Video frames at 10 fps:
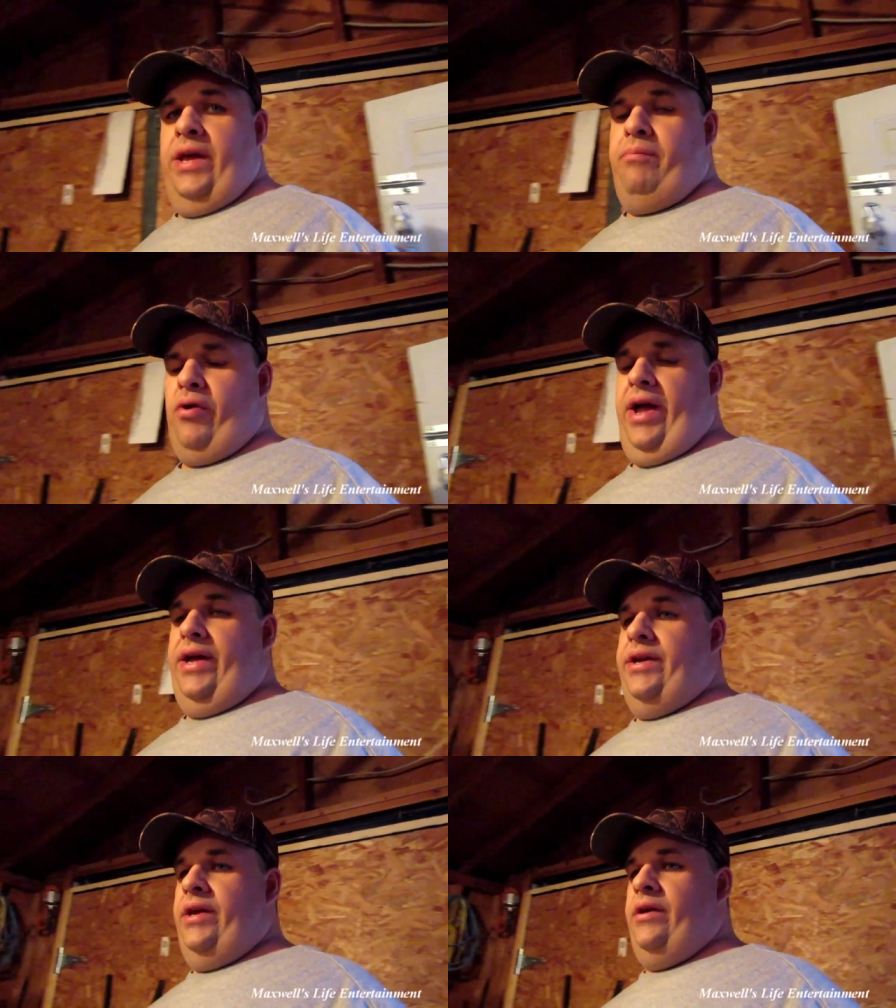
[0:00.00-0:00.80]
the
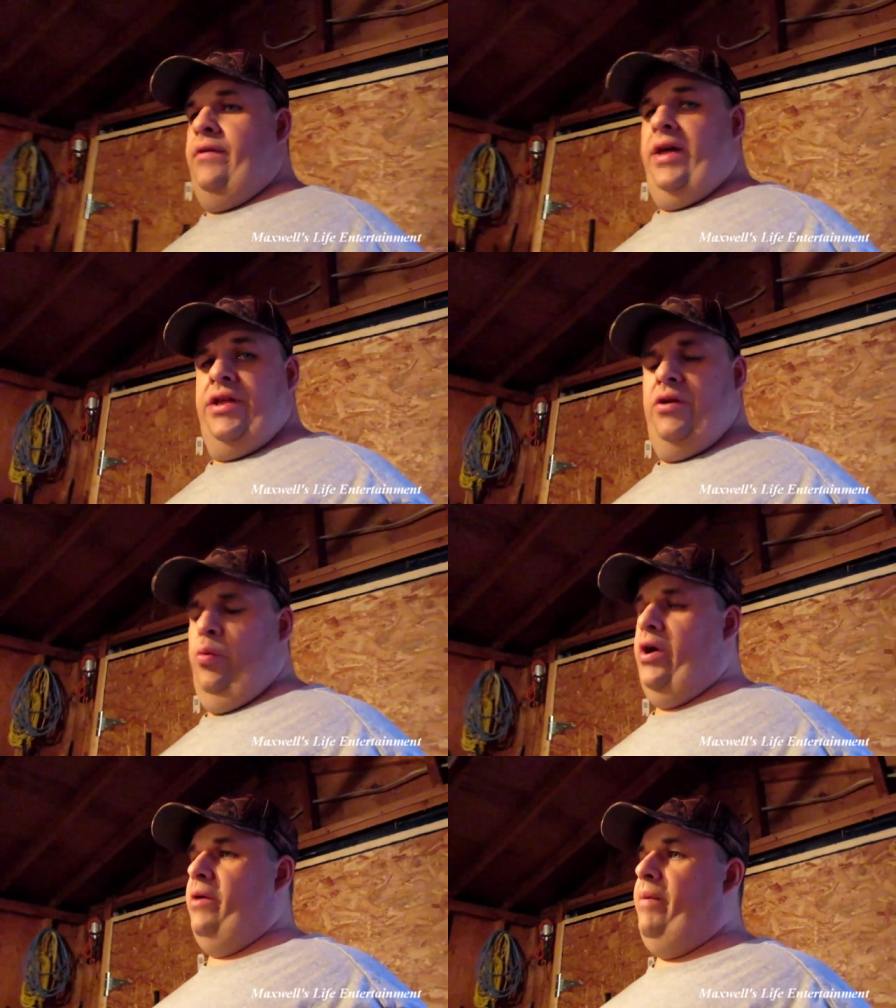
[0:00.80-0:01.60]
brand that
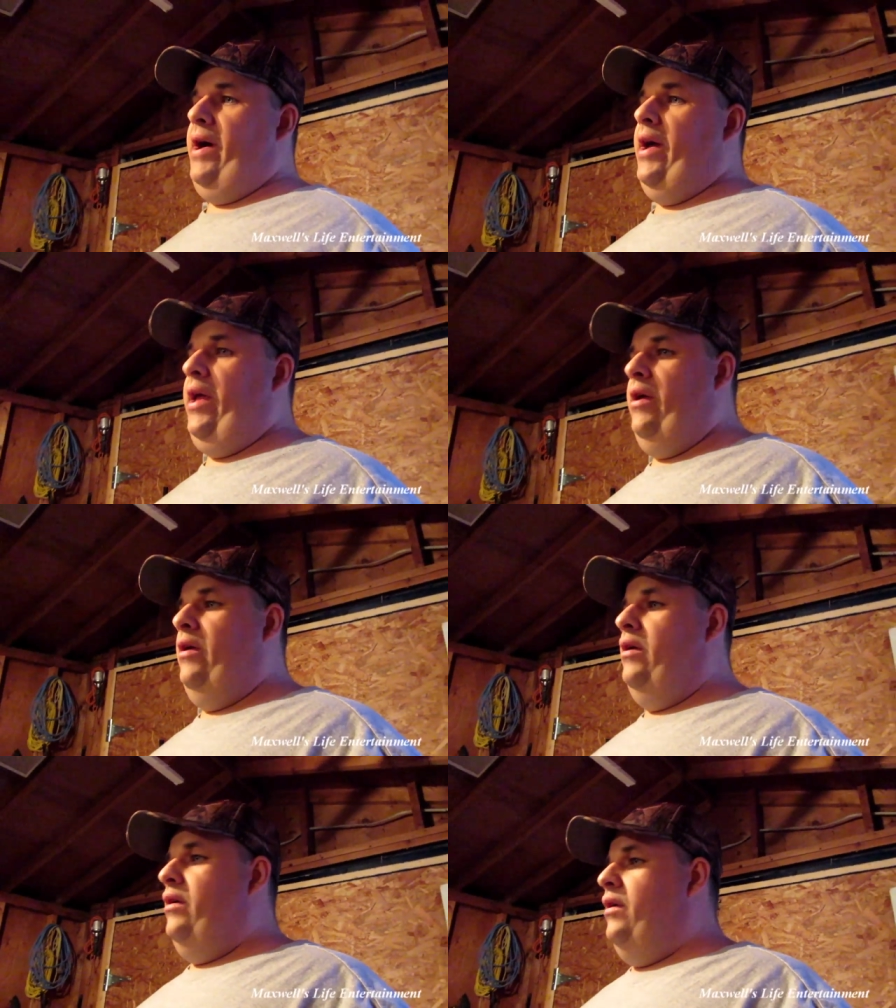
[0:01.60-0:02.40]
you want to buy
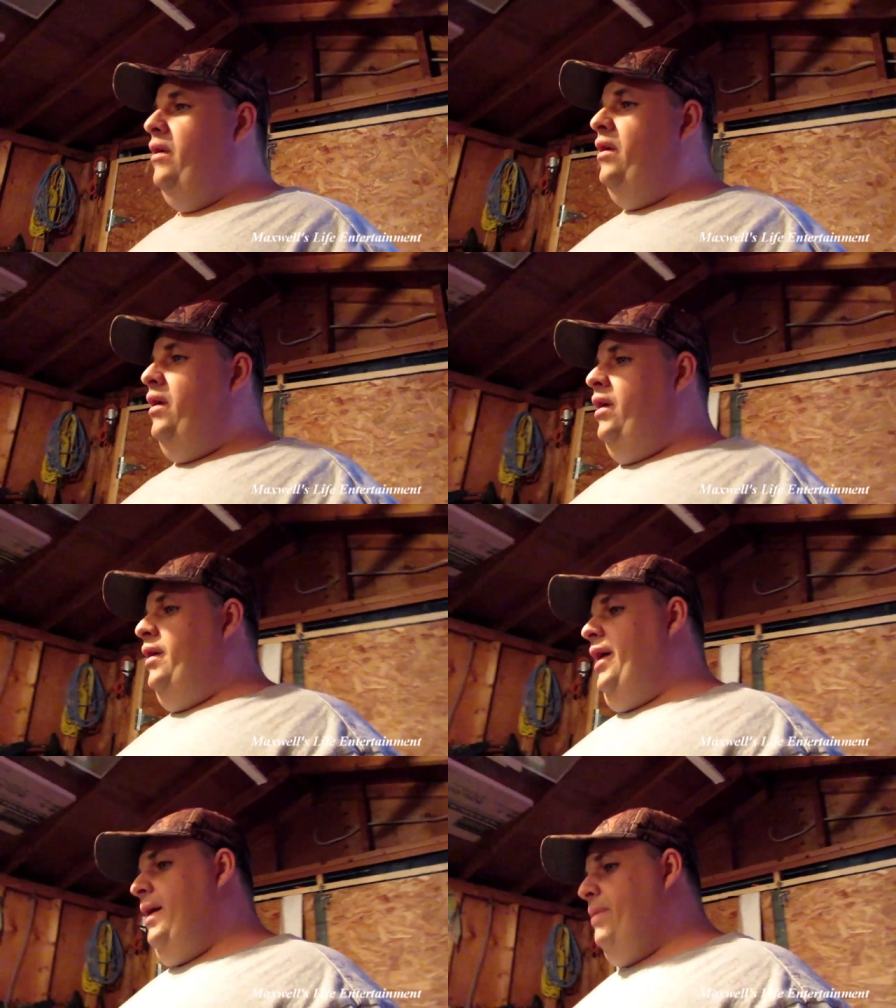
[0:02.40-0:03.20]

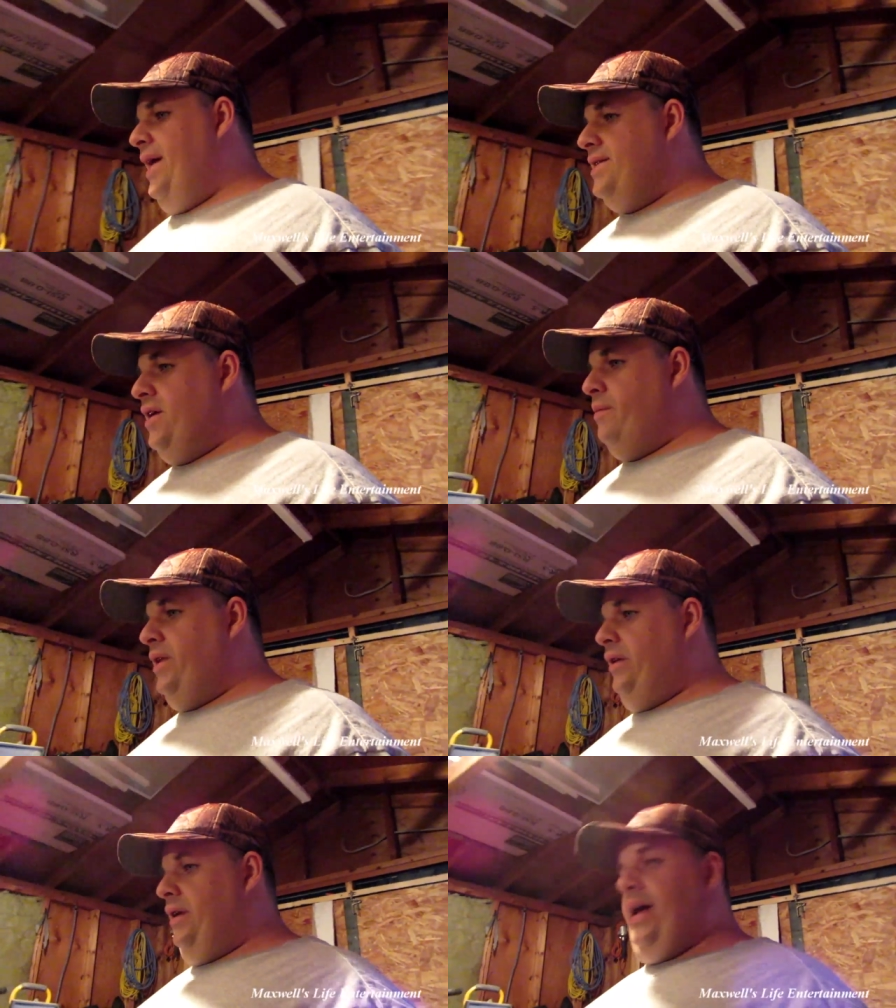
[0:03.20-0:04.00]
uh, buy
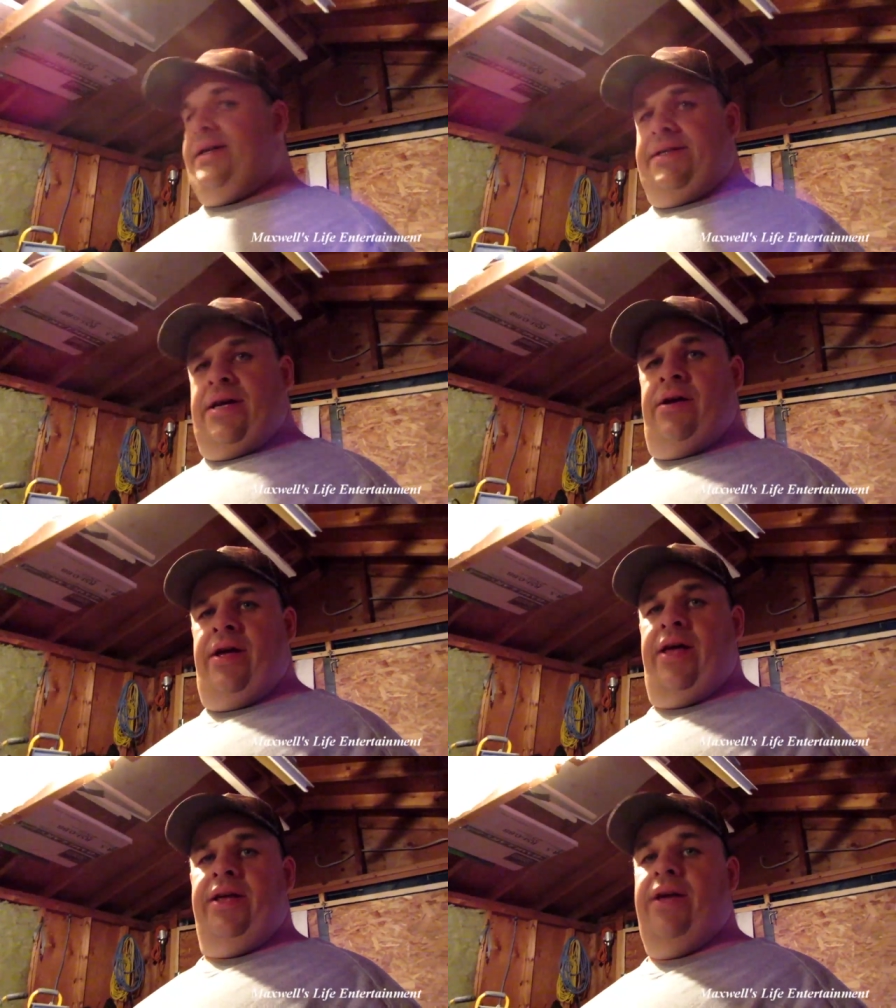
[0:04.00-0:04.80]
something a little less
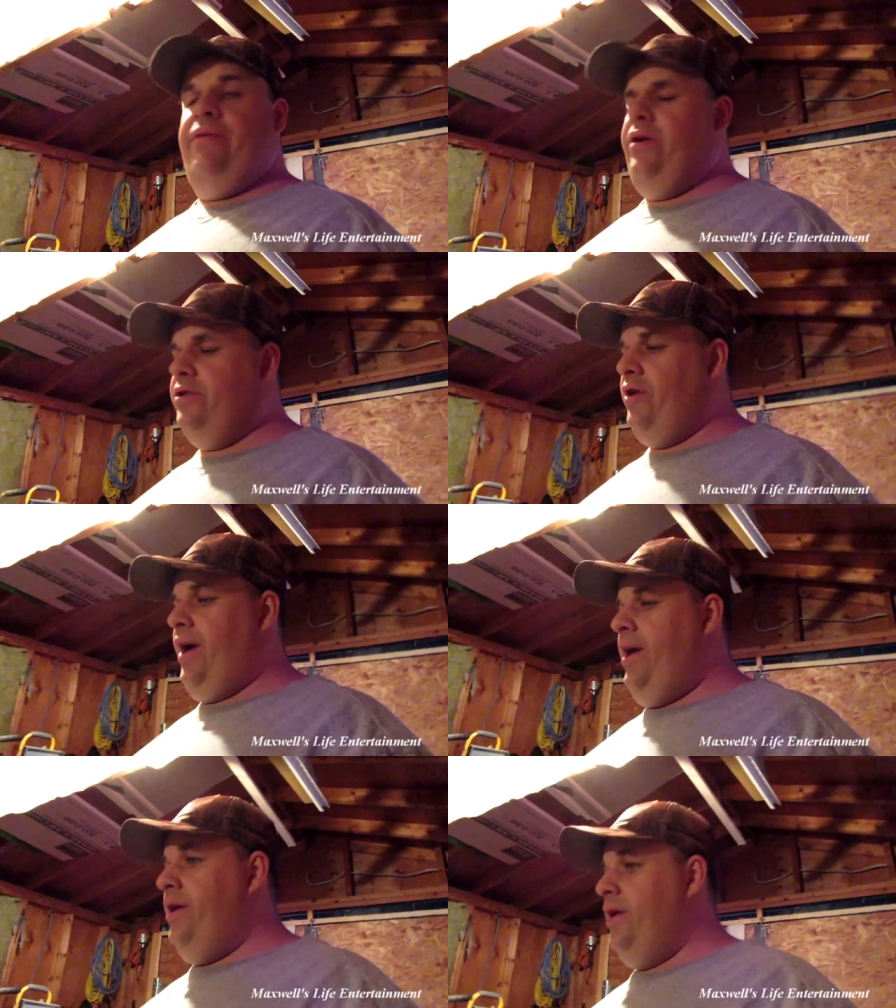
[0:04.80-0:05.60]
and give it a
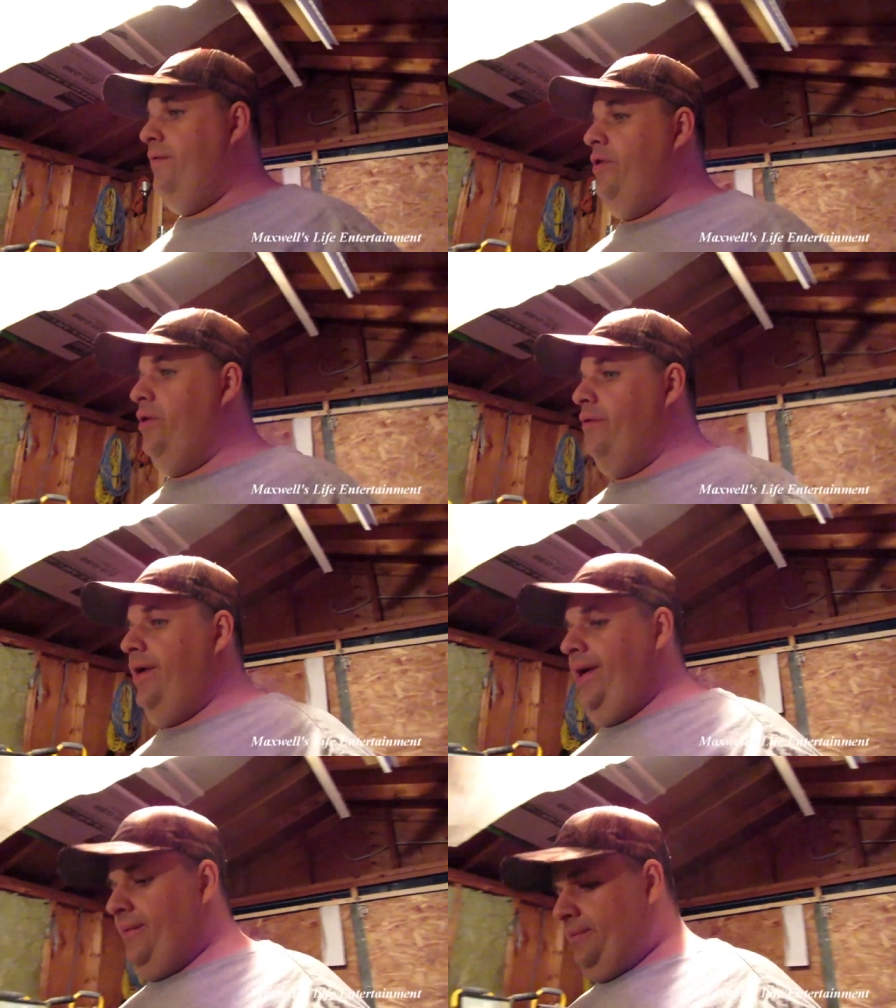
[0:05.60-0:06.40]
try. You never know,
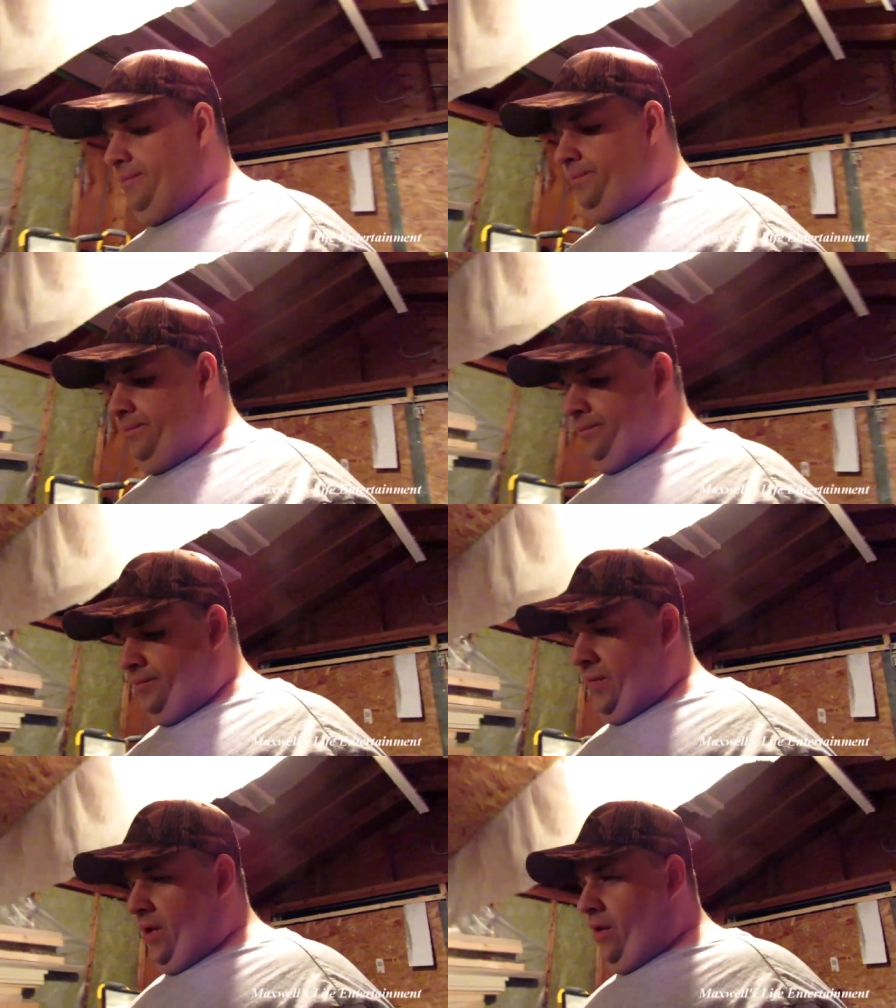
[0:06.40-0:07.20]
right?
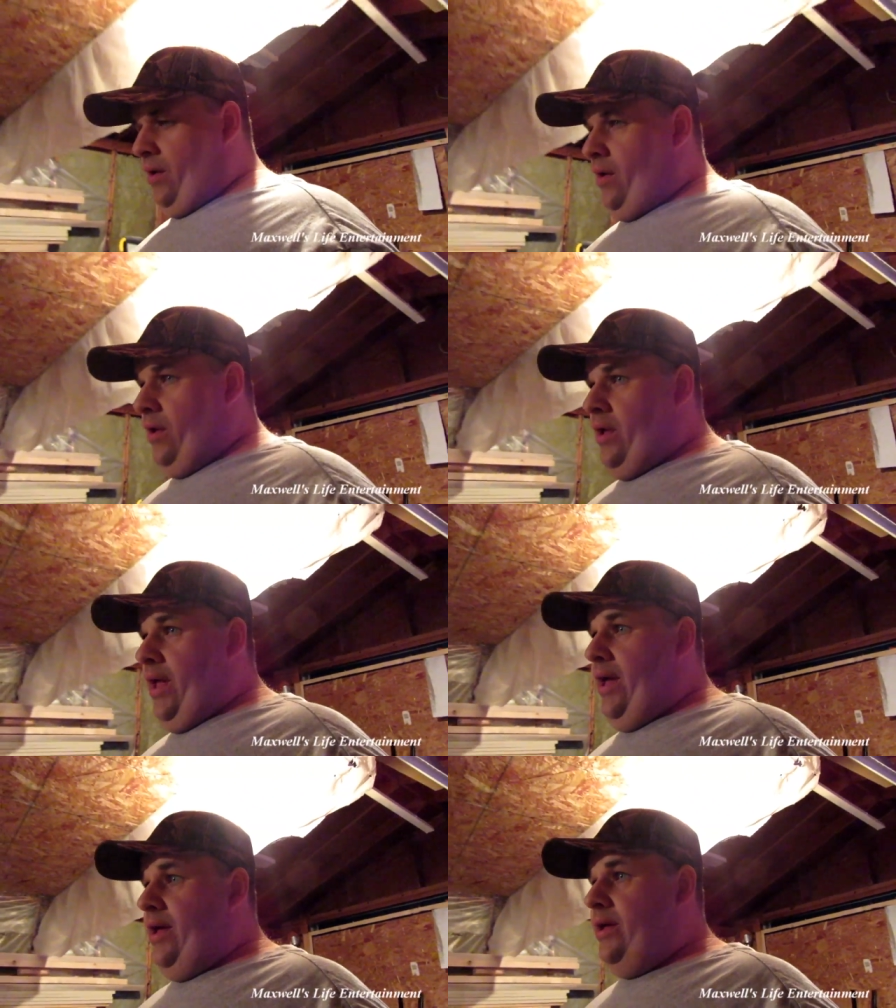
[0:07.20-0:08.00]

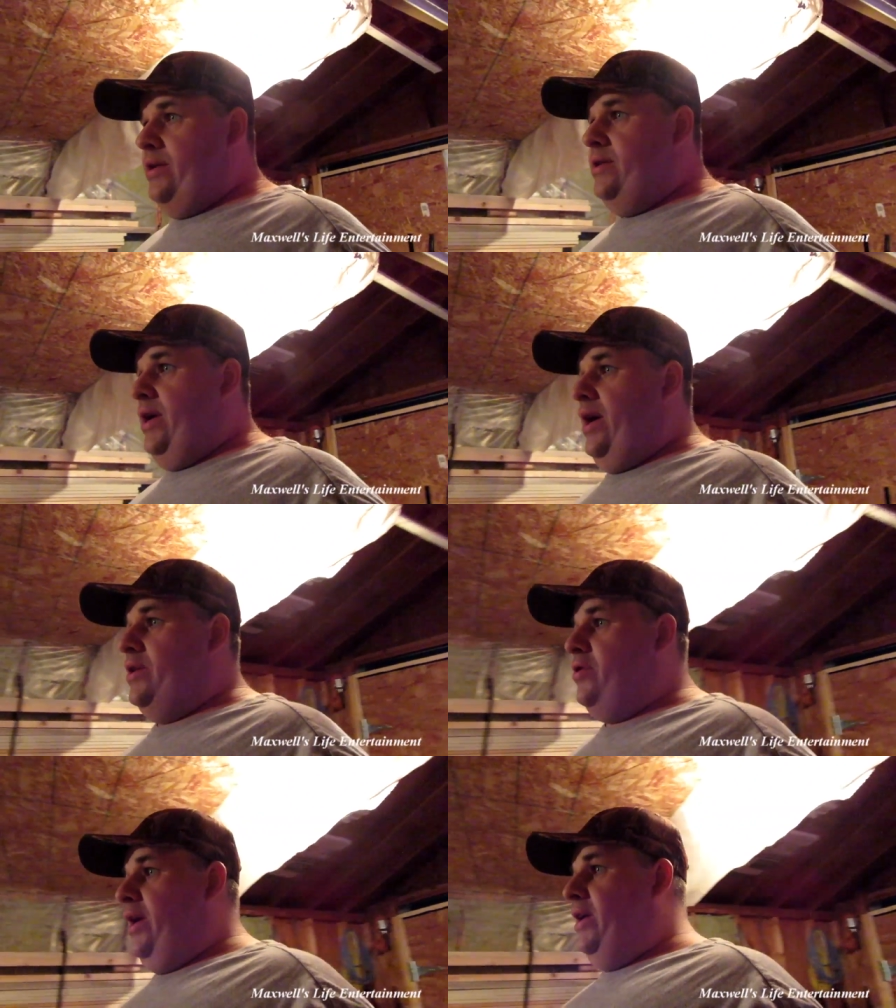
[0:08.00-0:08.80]
And
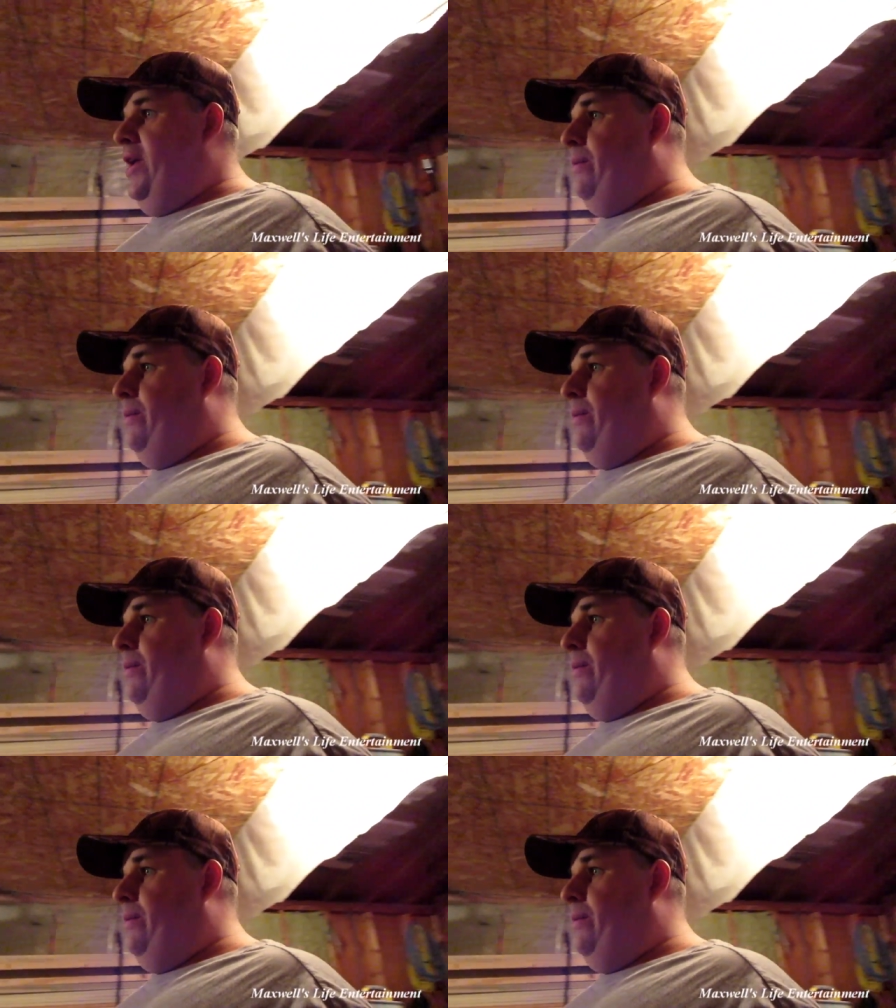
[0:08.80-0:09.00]
uh, trying